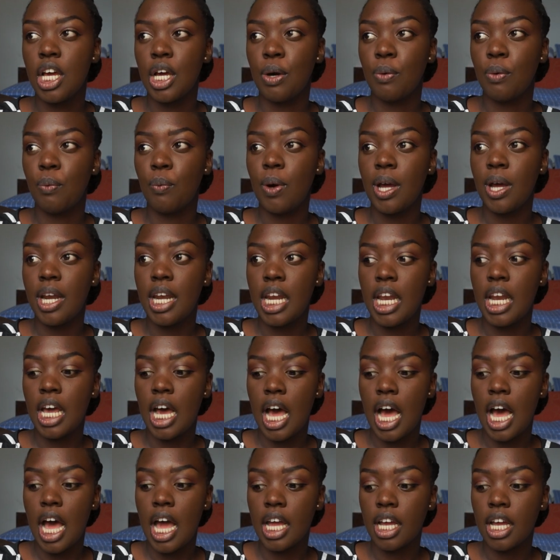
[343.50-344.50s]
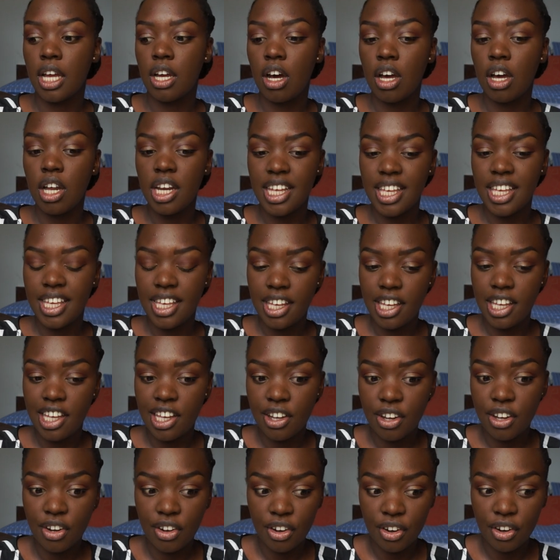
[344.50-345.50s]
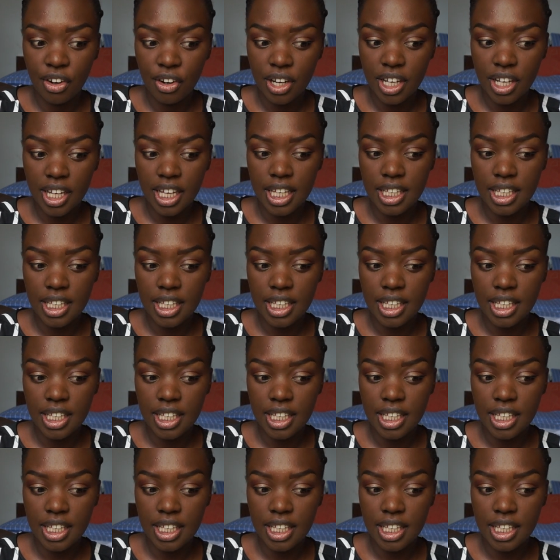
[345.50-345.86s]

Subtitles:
when I got here,